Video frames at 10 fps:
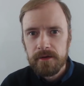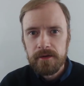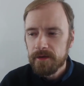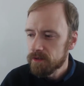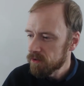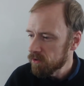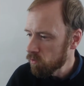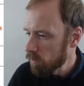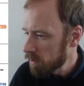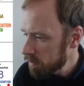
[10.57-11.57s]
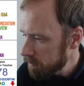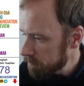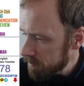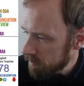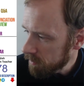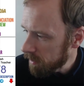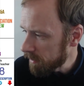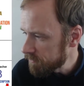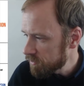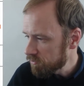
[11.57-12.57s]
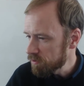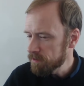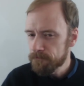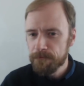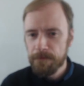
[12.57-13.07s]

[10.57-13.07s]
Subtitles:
So welcome to the live stream.